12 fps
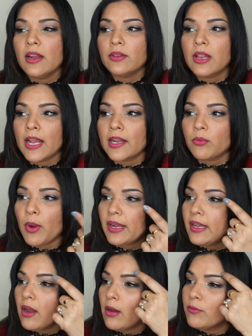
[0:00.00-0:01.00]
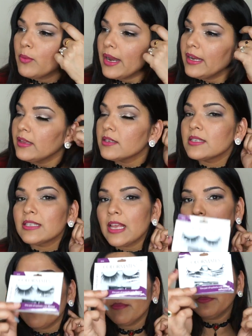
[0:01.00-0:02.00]
Like right now I'm wearing the
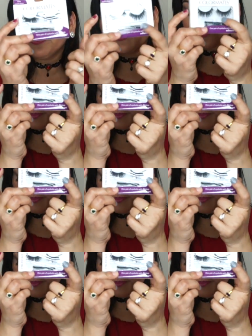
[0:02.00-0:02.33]
same